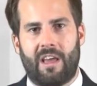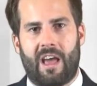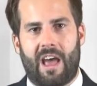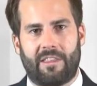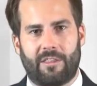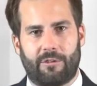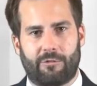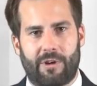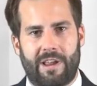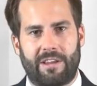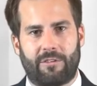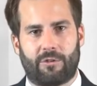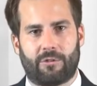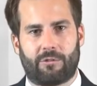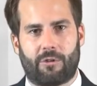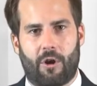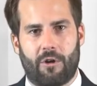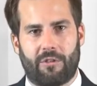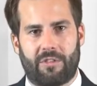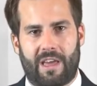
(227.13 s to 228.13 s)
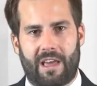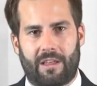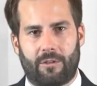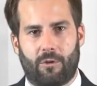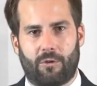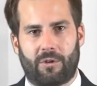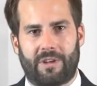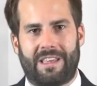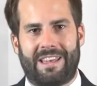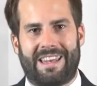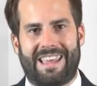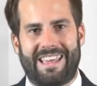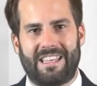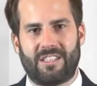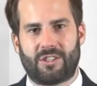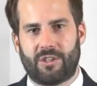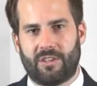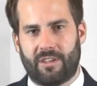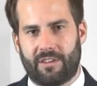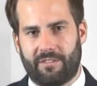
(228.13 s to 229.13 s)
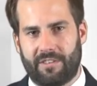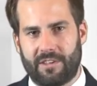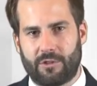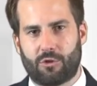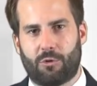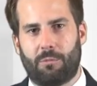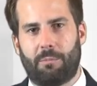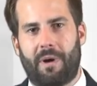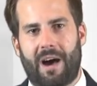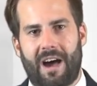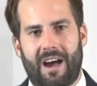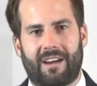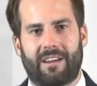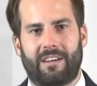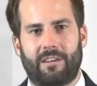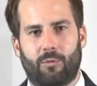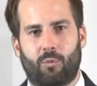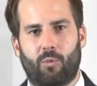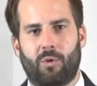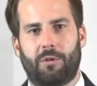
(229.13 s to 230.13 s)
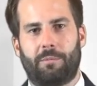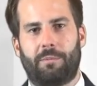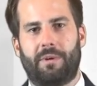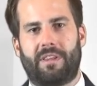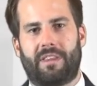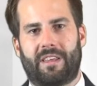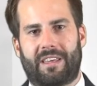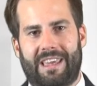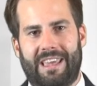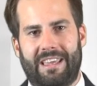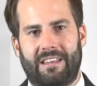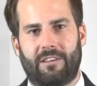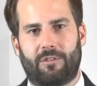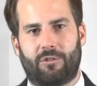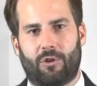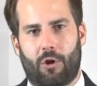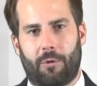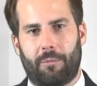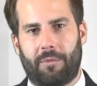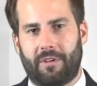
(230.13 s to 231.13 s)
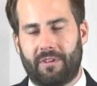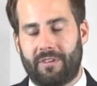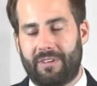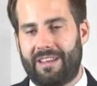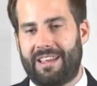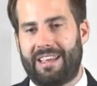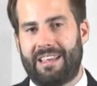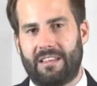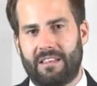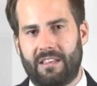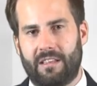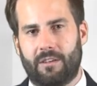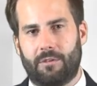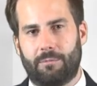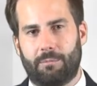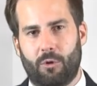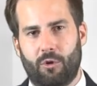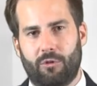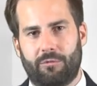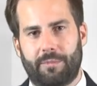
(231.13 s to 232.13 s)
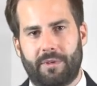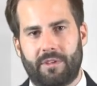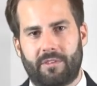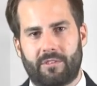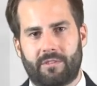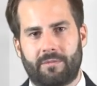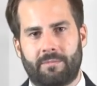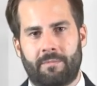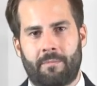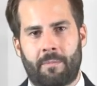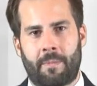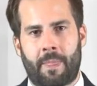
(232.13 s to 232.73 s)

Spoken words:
and the rental growth outlook in each individual market will be the key determinant in yield movements.